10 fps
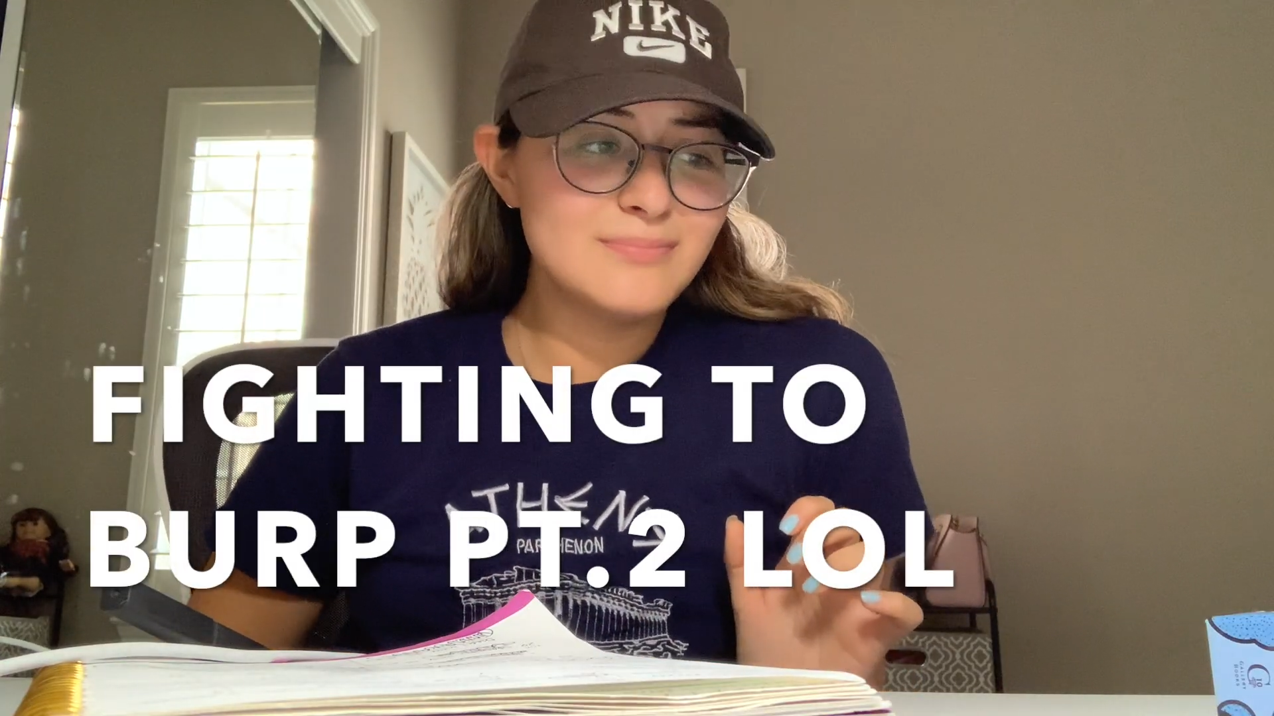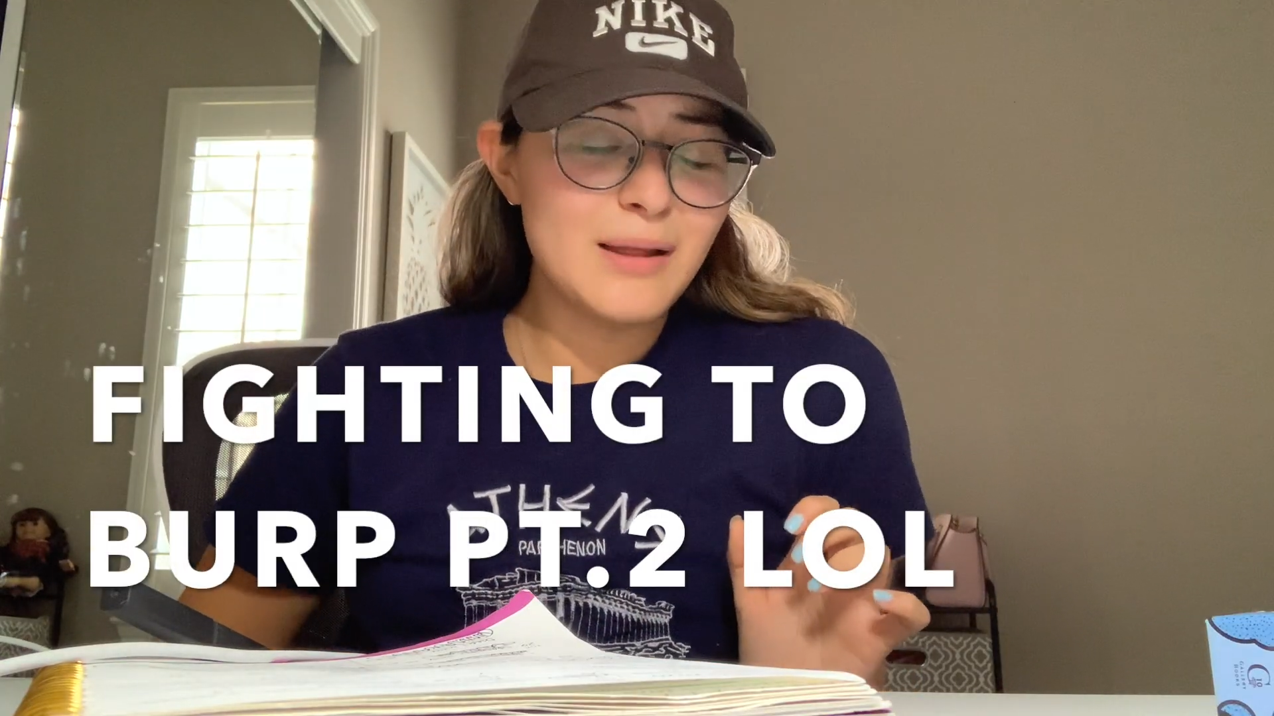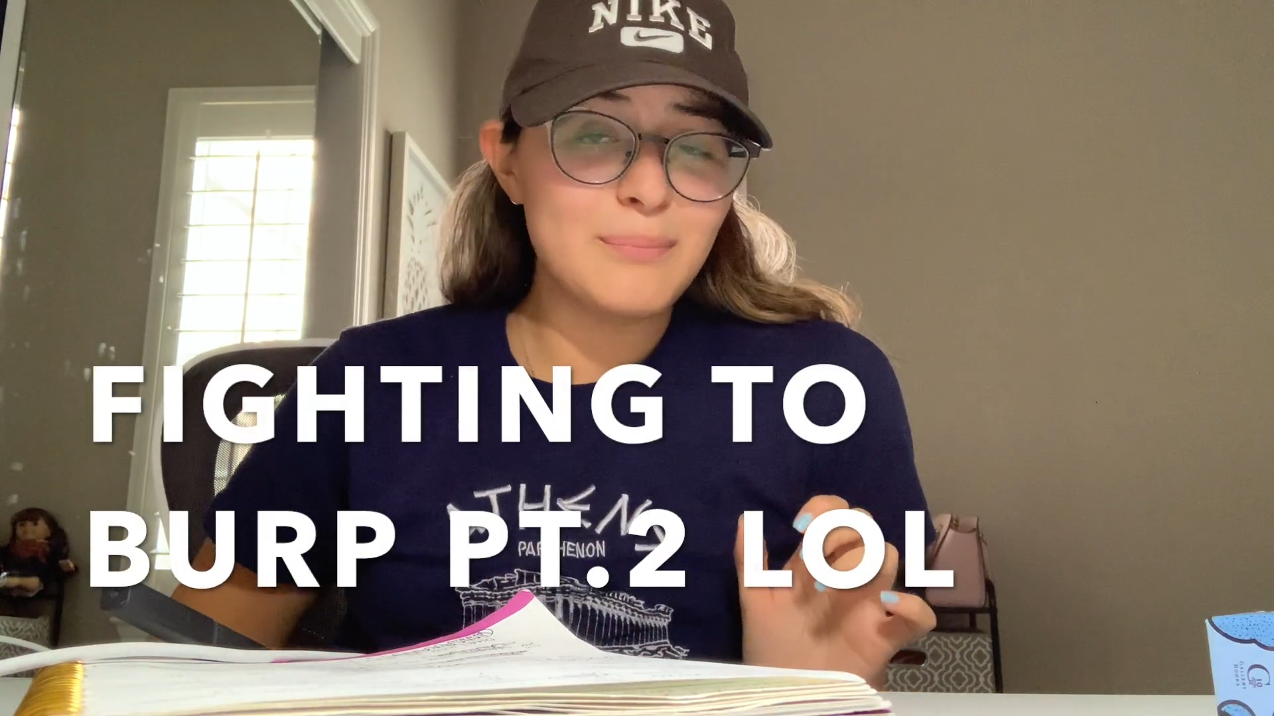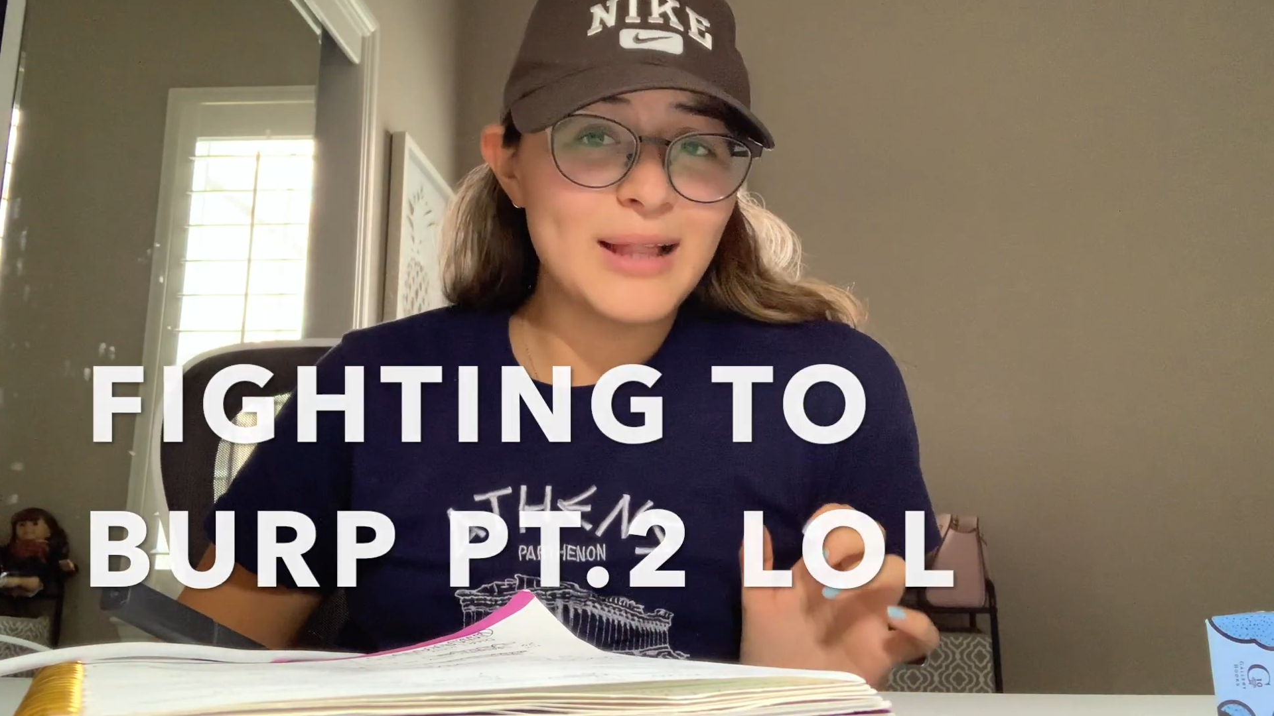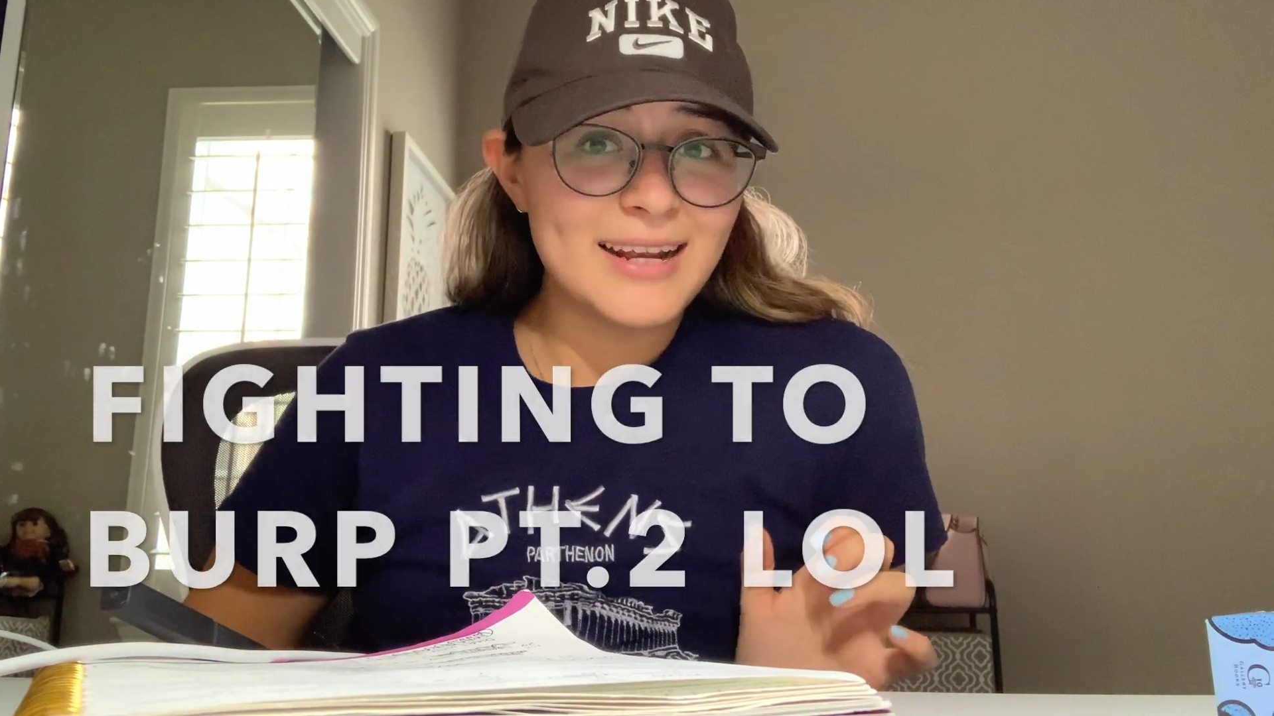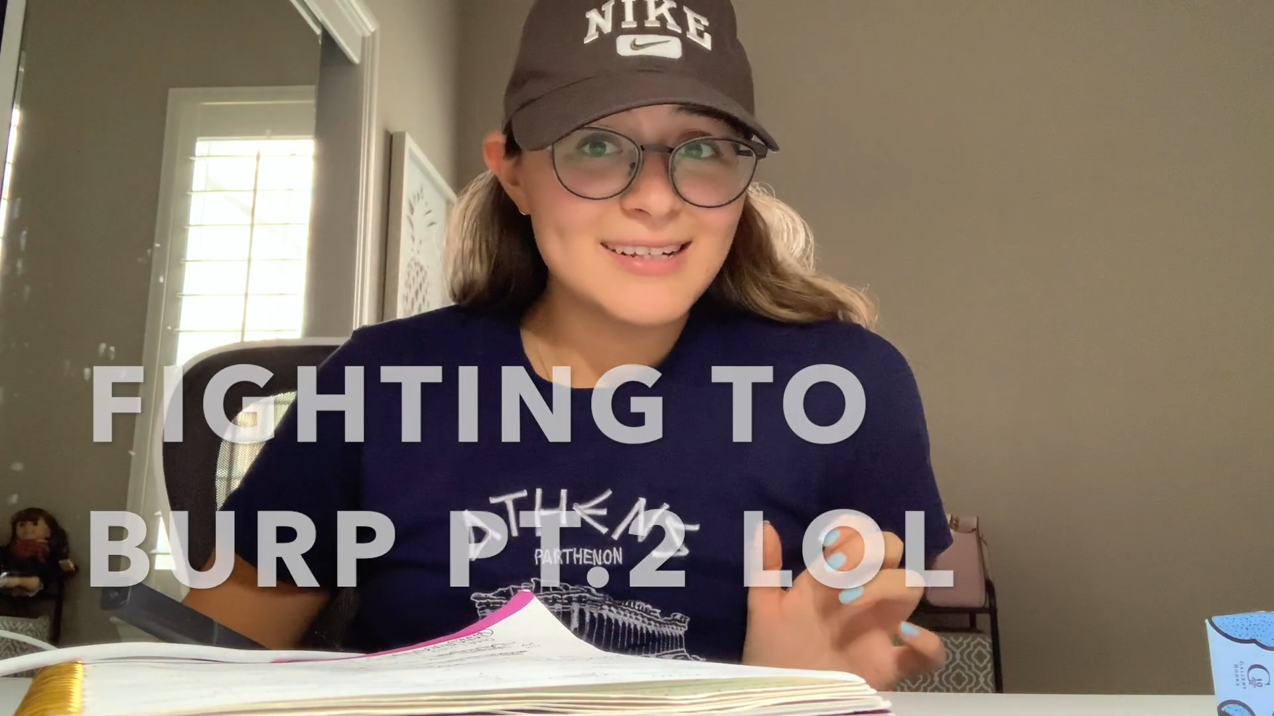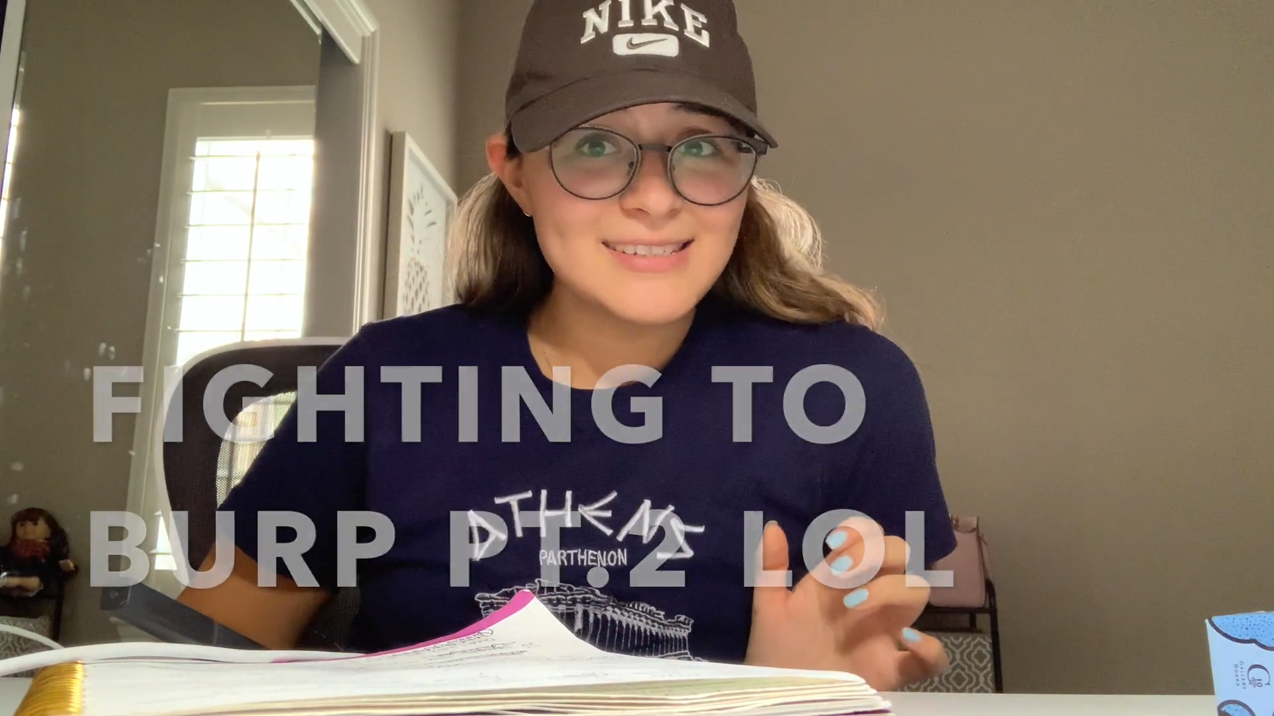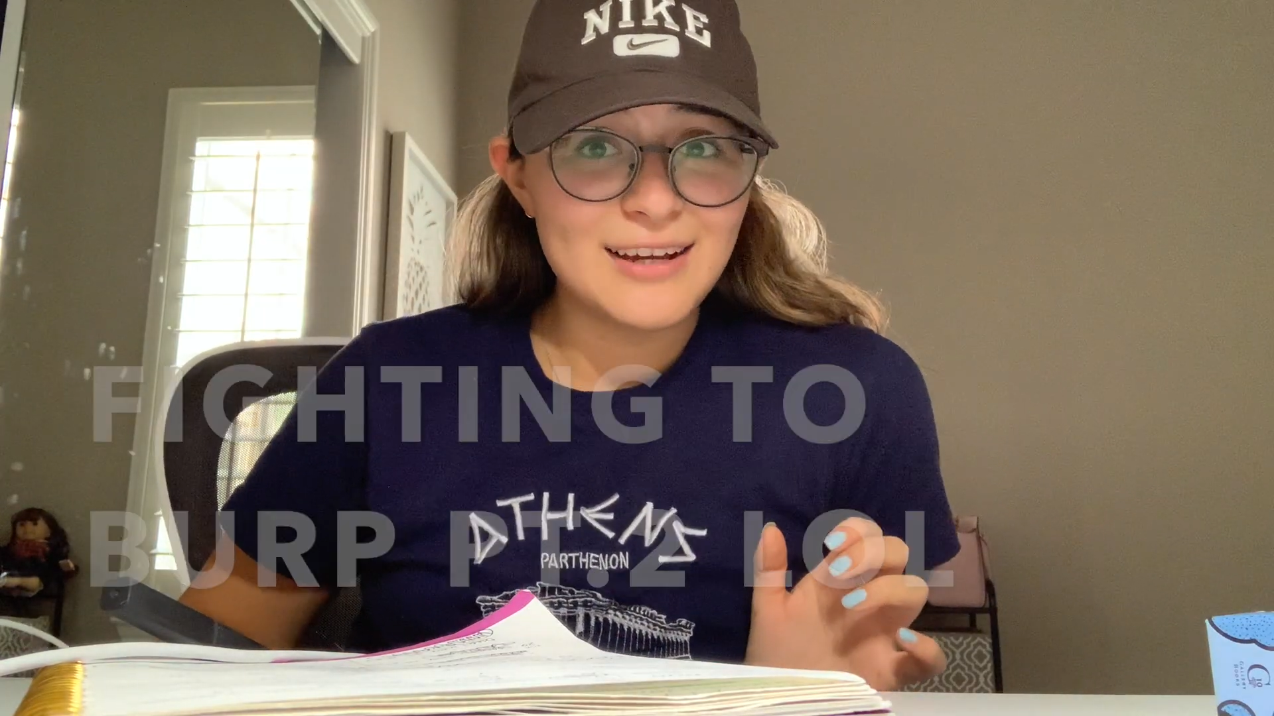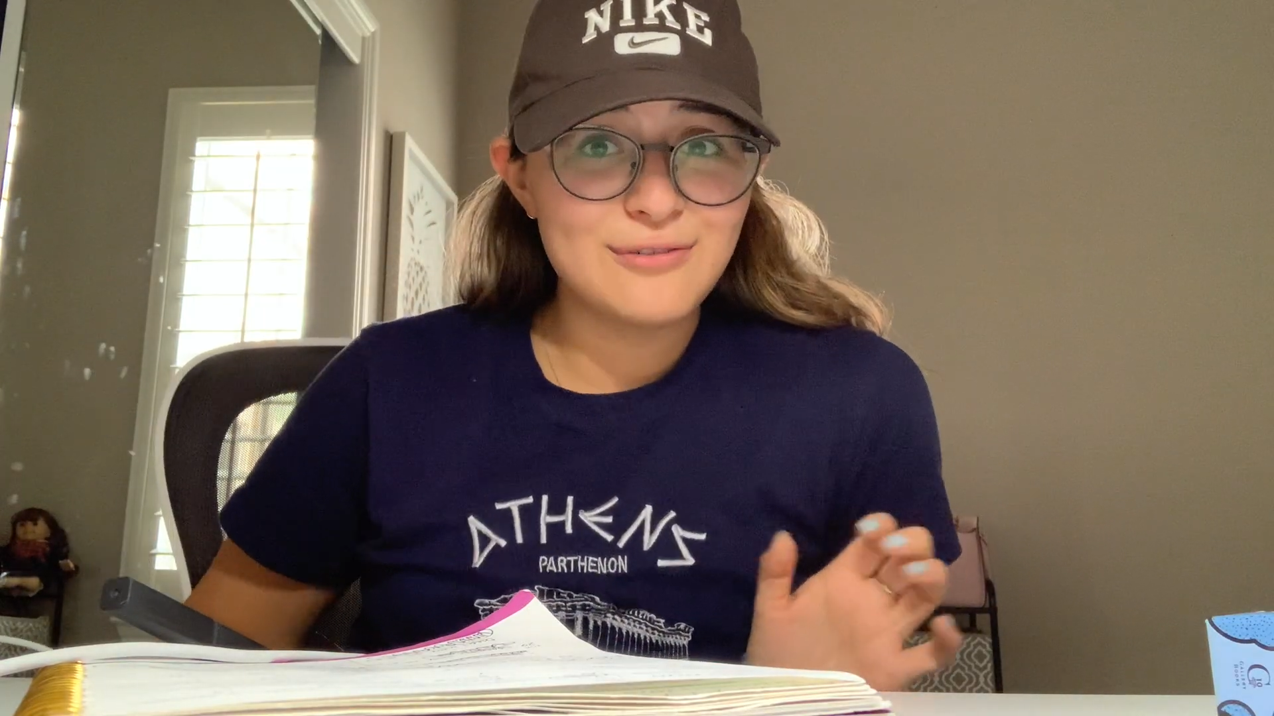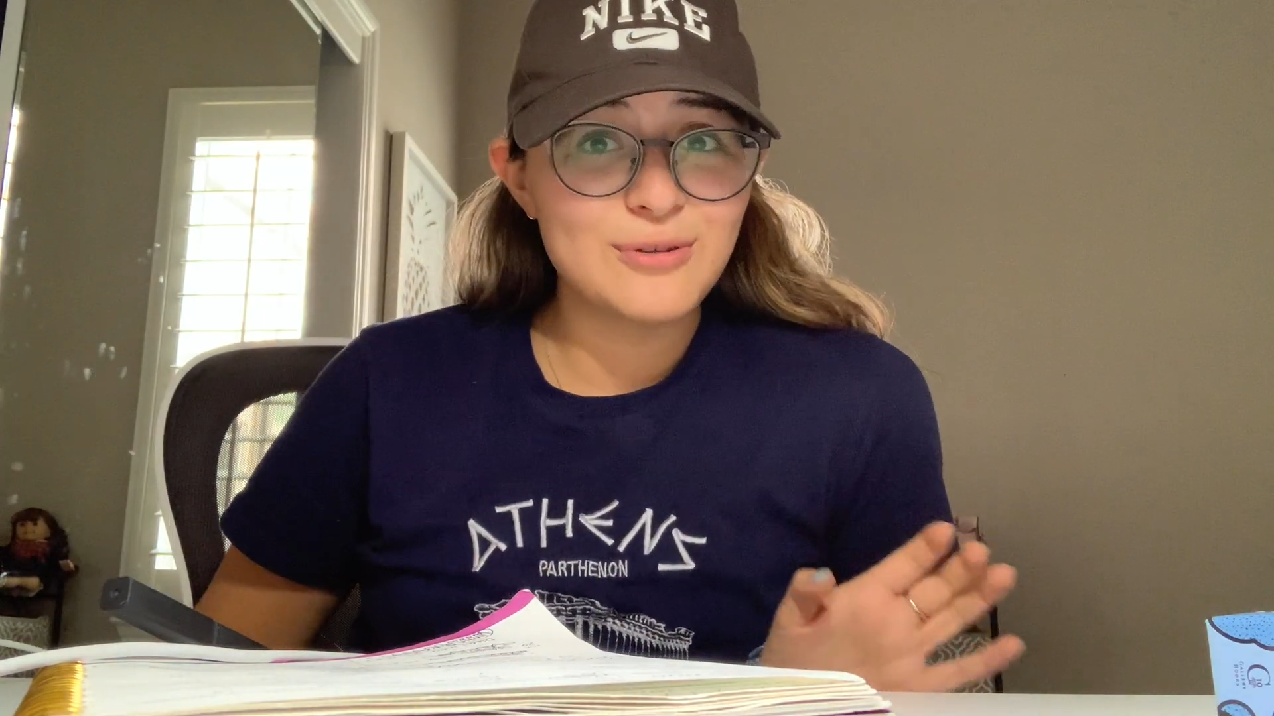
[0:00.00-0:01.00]
planning
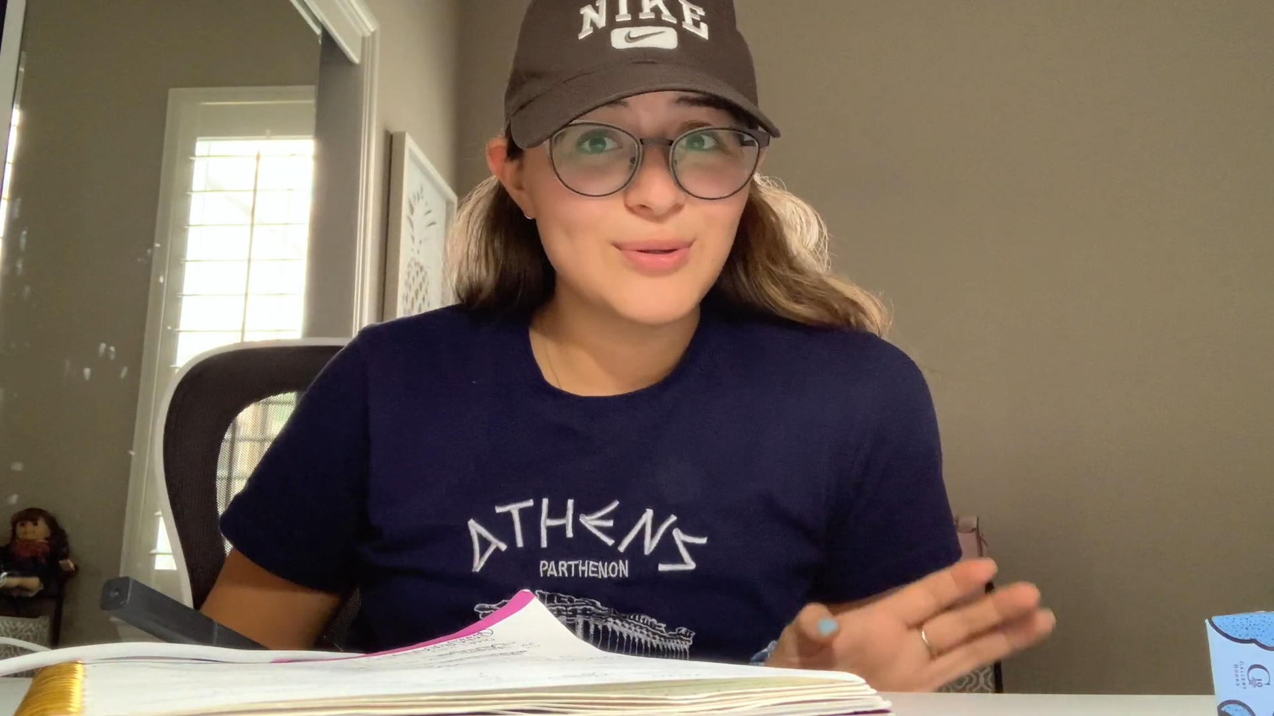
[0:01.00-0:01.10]
stuff with